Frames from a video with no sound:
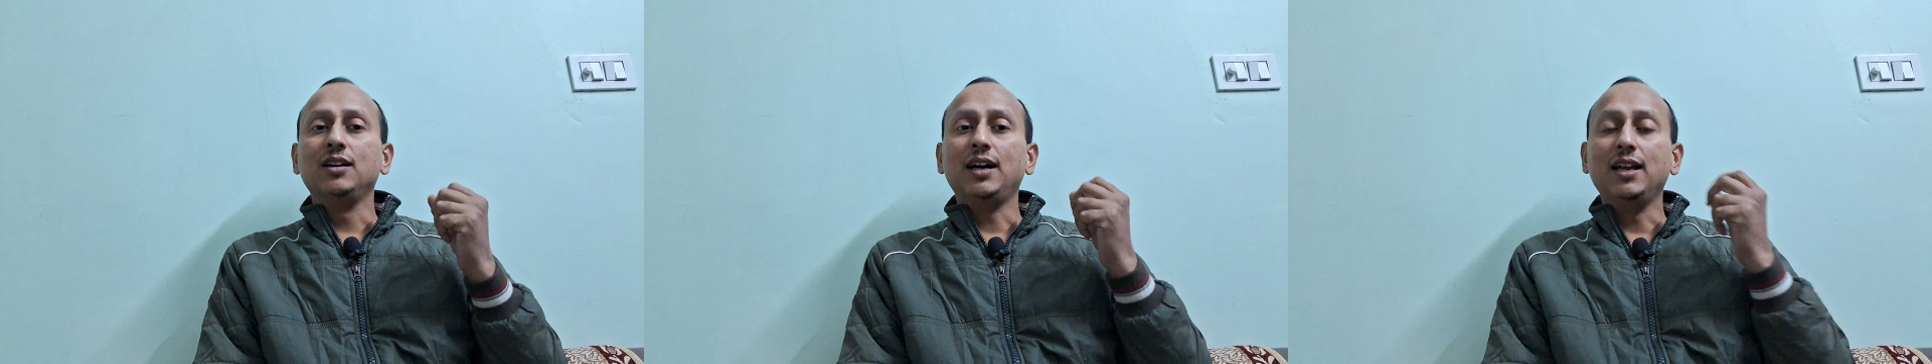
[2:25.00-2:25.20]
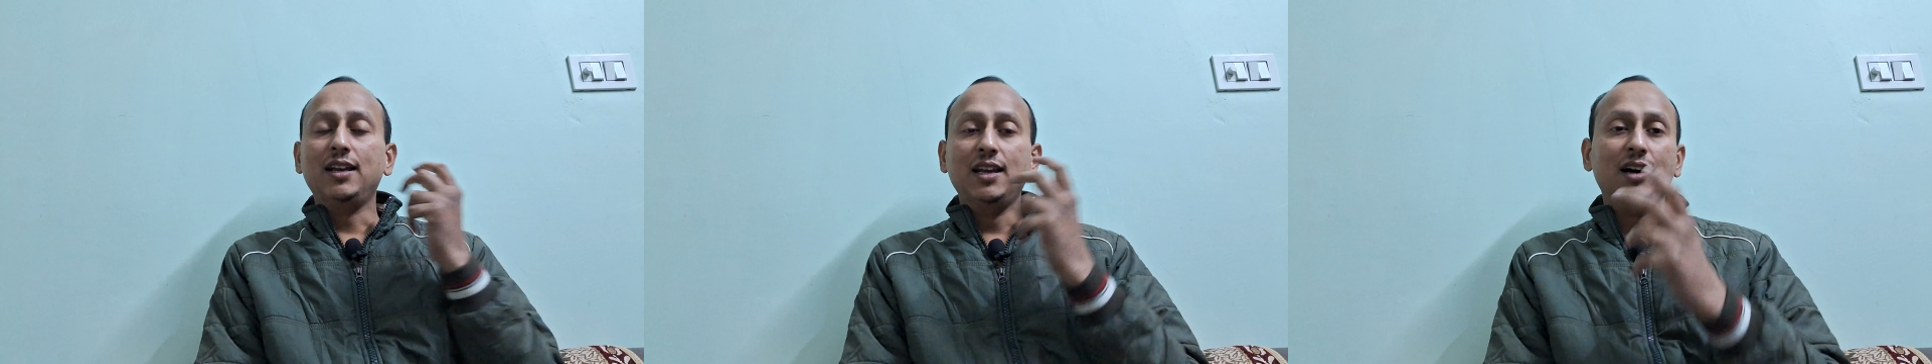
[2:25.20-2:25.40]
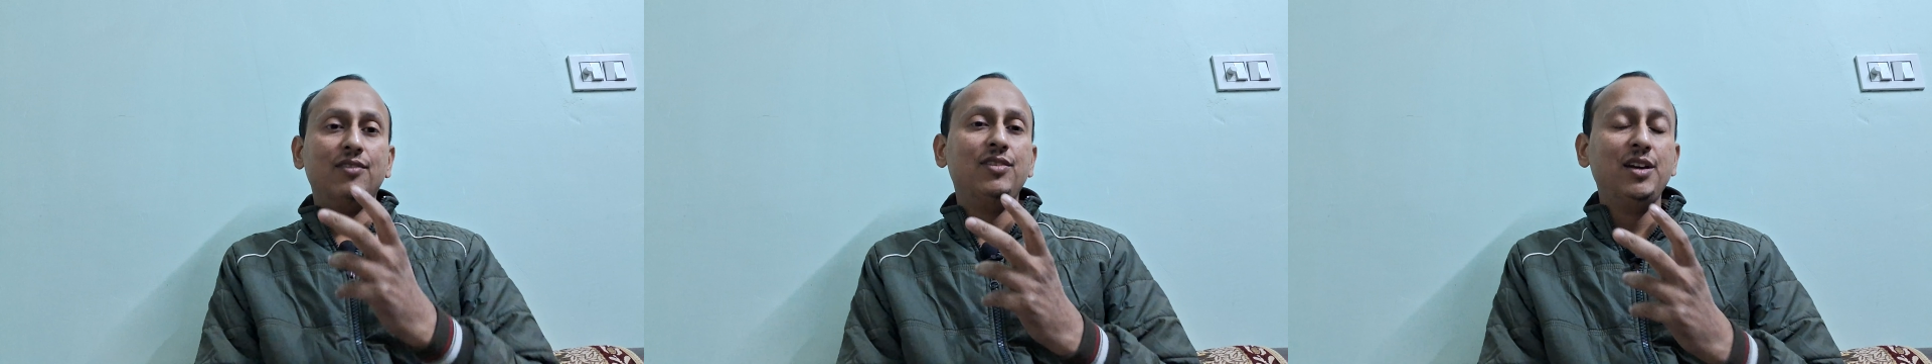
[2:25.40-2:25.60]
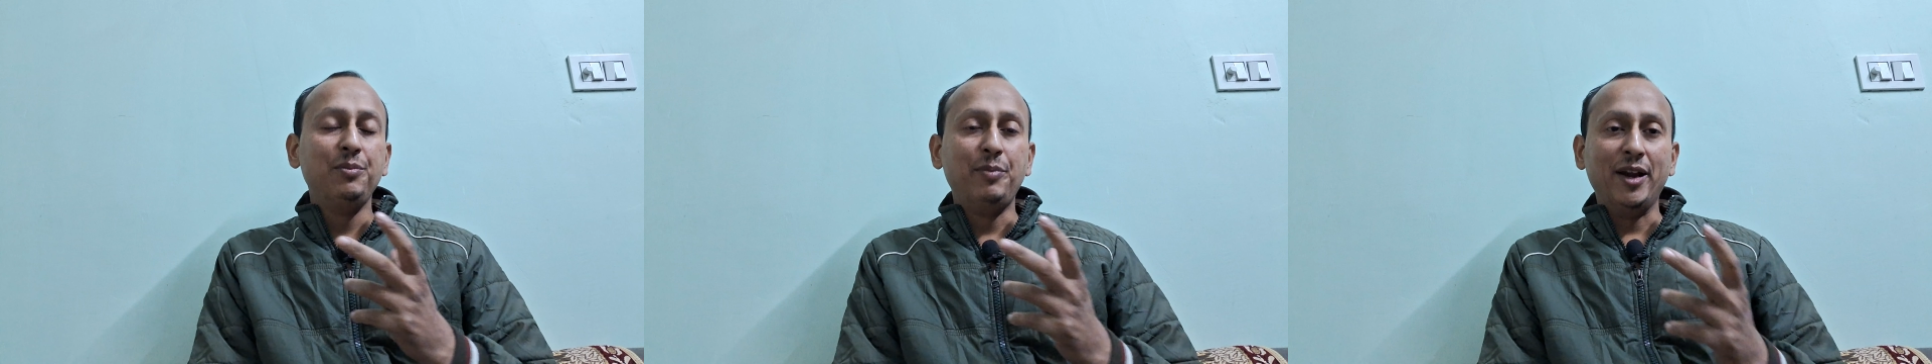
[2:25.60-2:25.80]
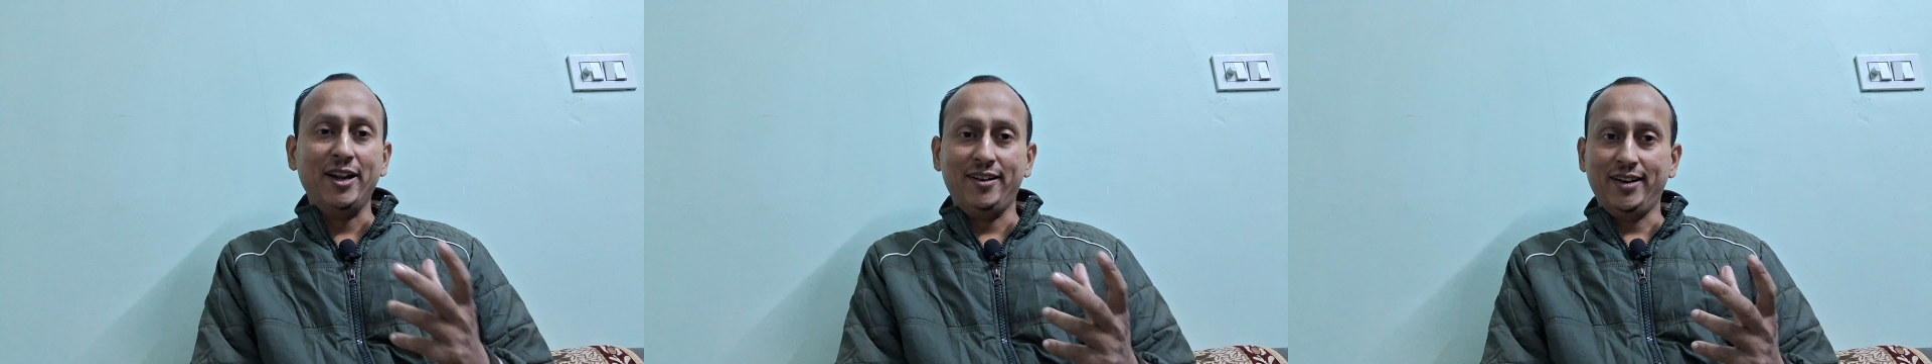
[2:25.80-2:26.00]
a lovely
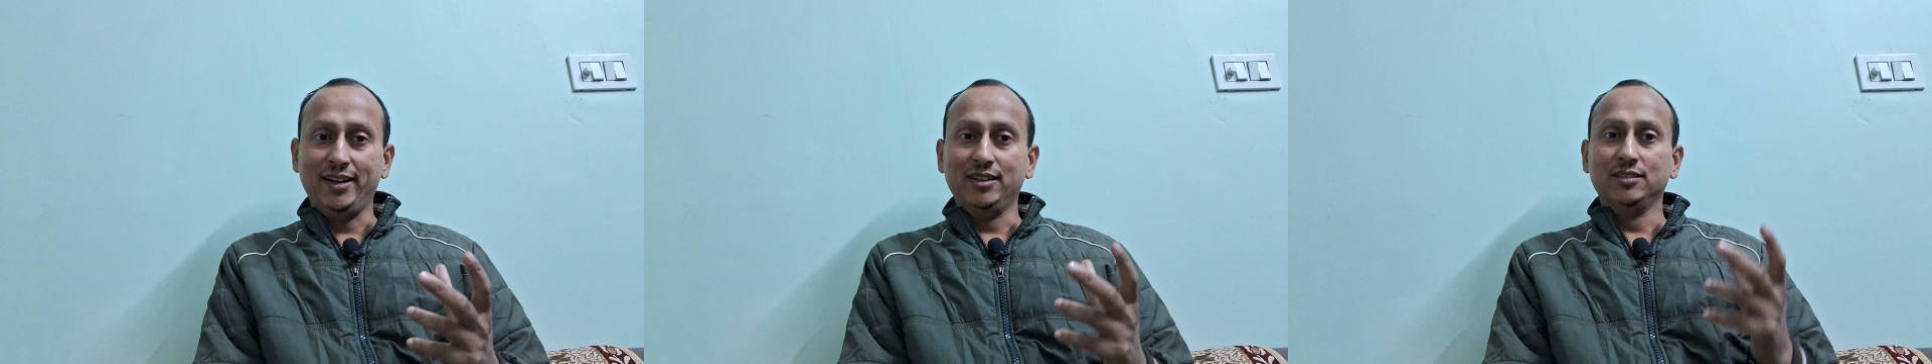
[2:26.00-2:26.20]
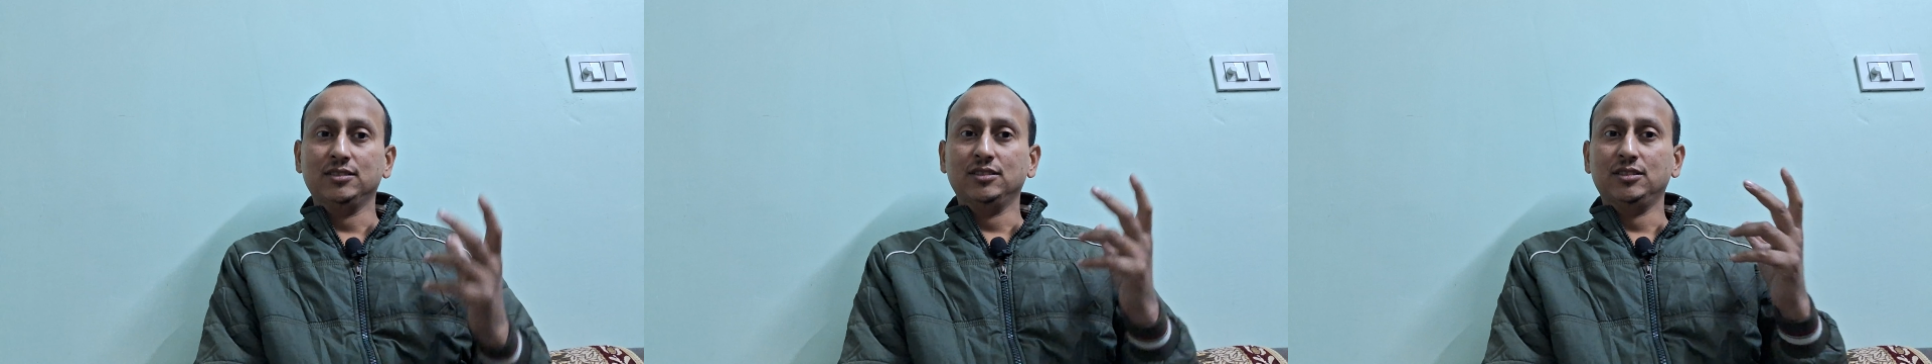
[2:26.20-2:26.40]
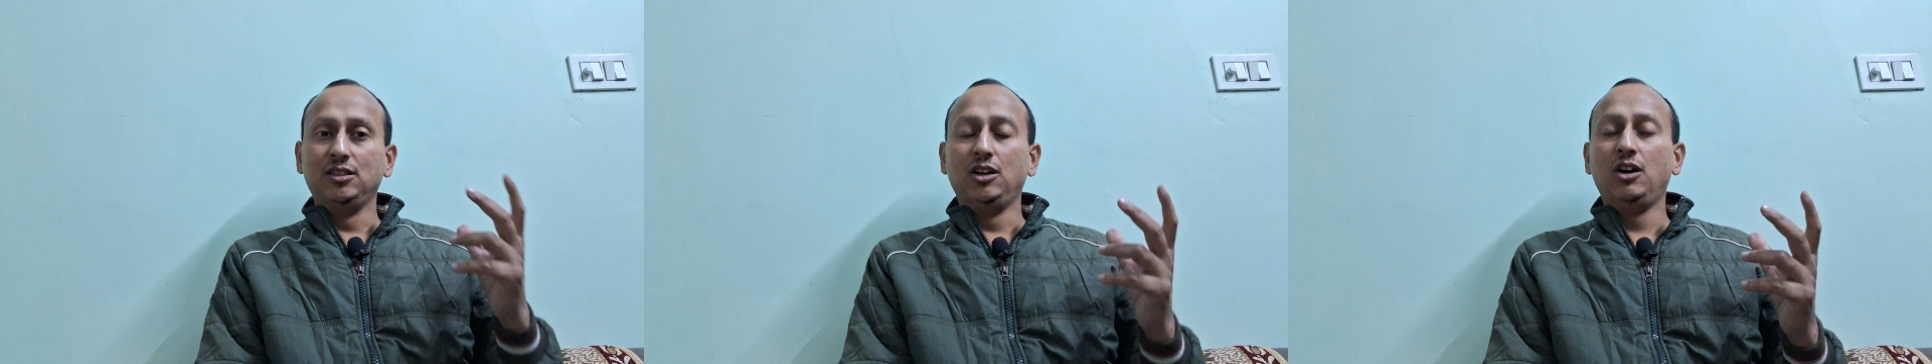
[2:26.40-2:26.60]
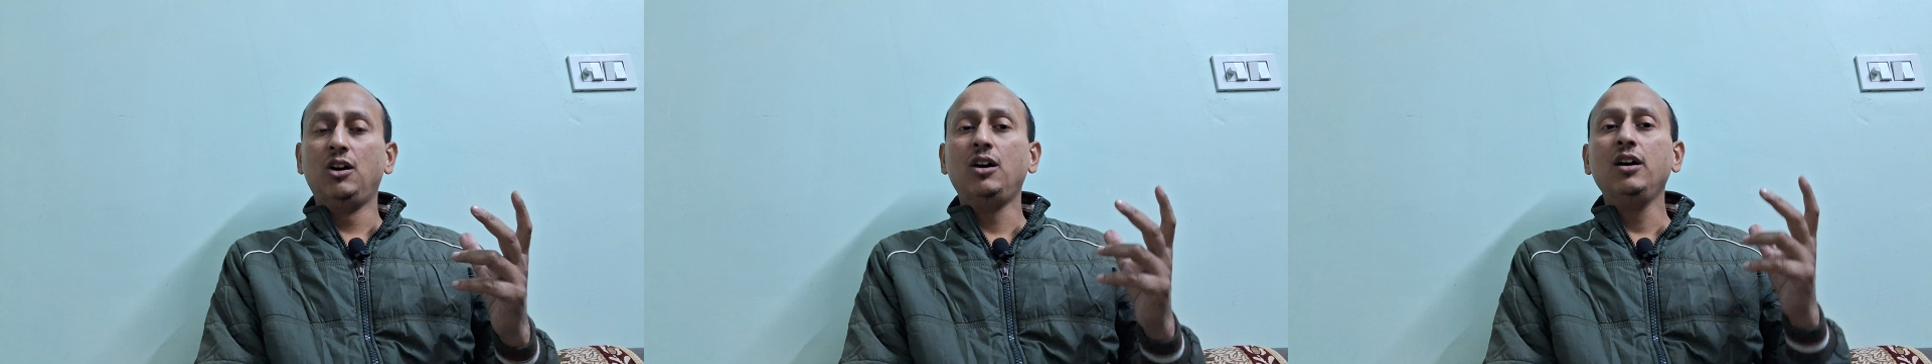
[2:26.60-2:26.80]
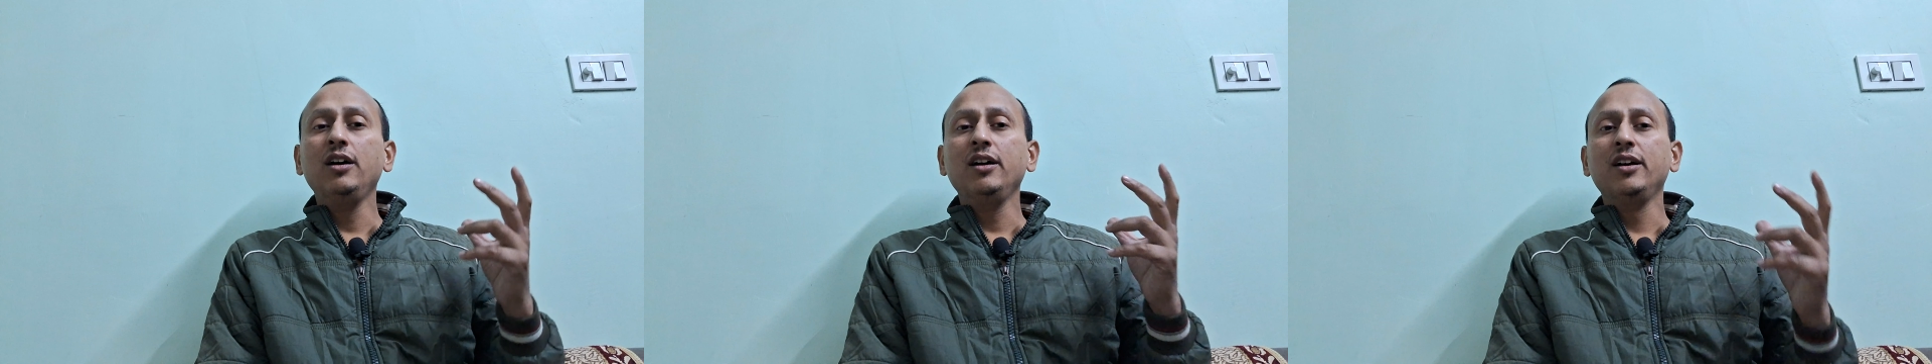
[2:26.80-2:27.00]
painting.
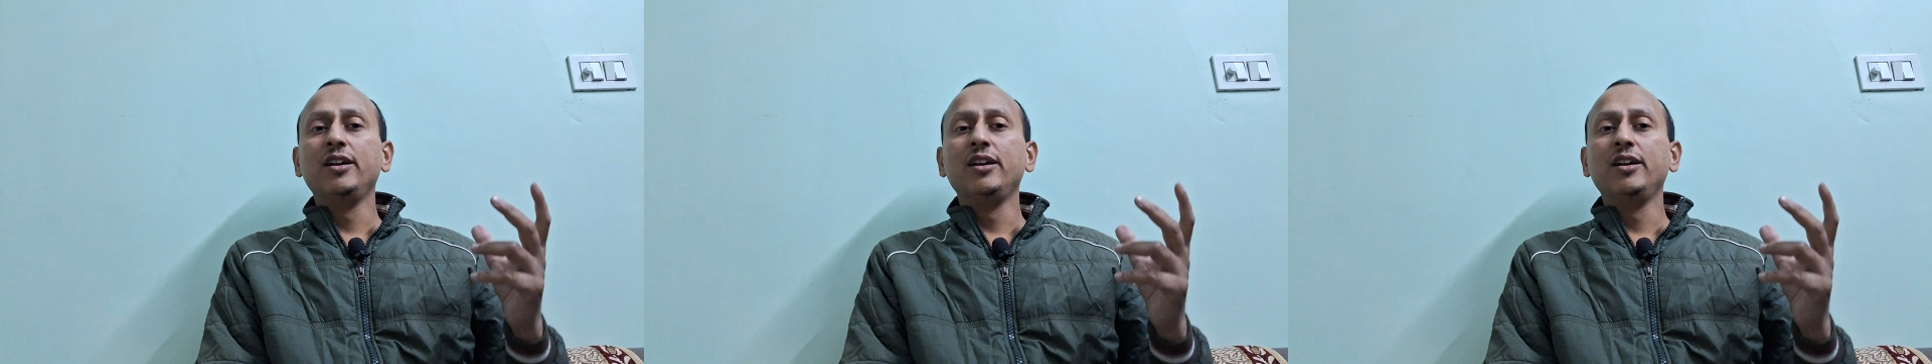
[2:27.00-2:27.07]
Or